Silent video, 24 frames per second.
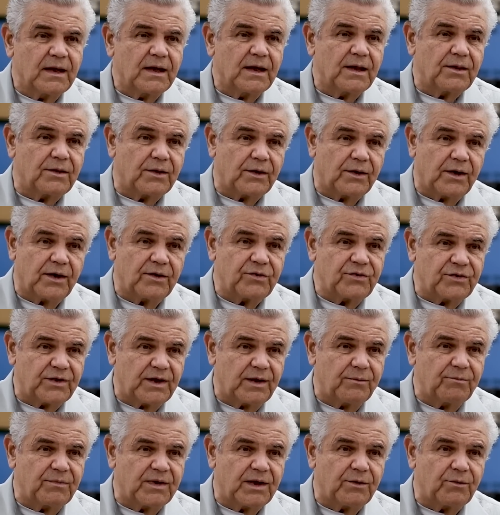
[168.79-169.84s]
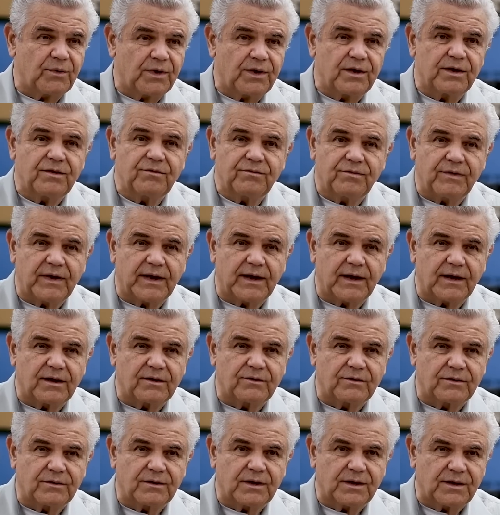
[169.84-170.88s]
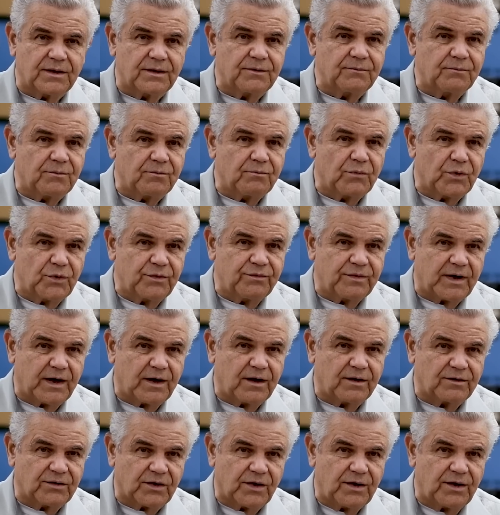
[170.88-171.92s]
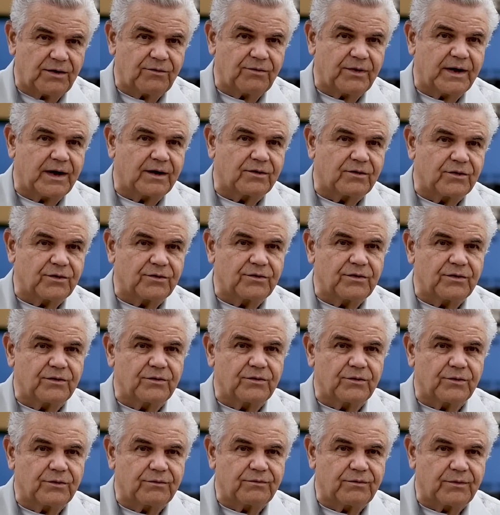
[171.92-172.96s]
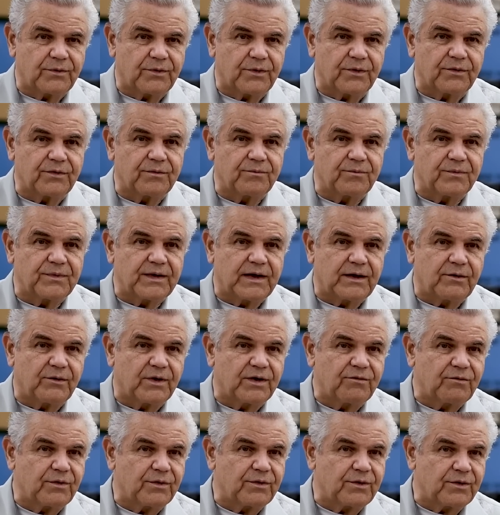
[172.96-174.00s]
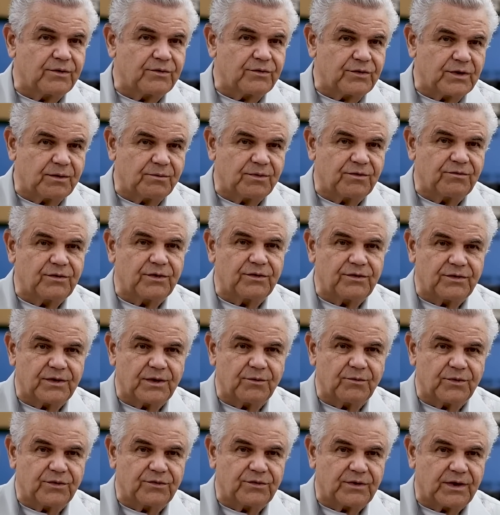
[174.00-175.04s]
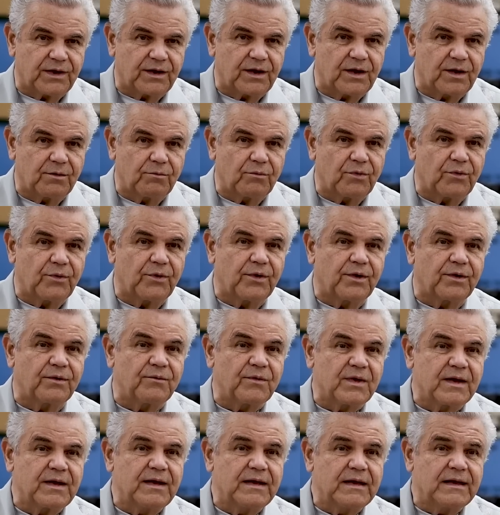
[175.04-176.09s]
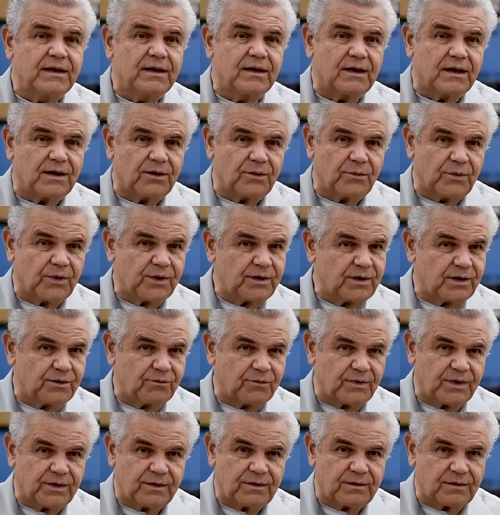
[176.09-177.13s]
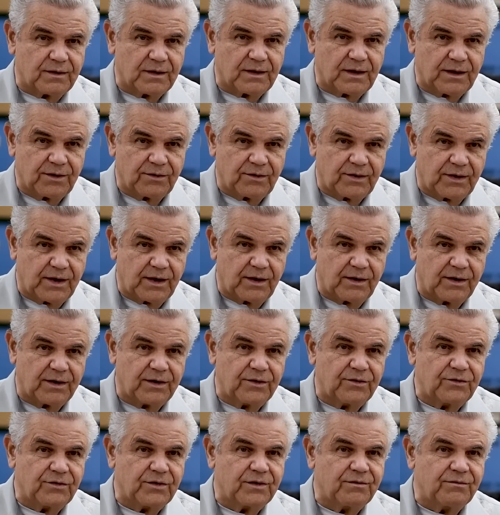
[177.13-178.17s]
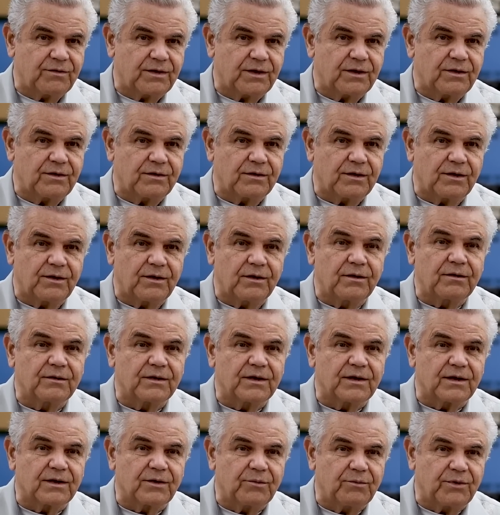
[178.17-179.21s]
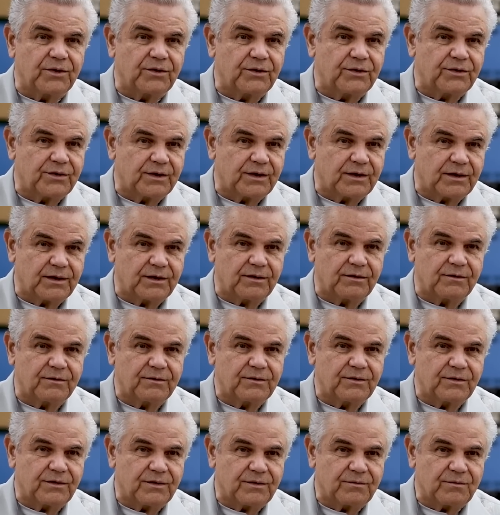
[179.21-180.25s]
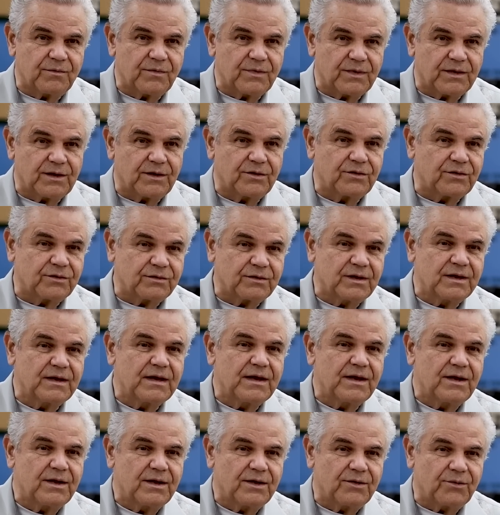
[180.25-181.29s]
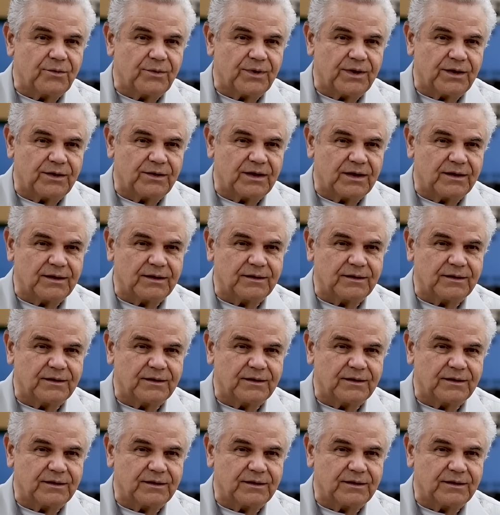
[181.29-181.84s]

There are some that will in fact move out, contractors and so forth. However, there's some of us that will stay on board working with other areas of the intel community, and thus we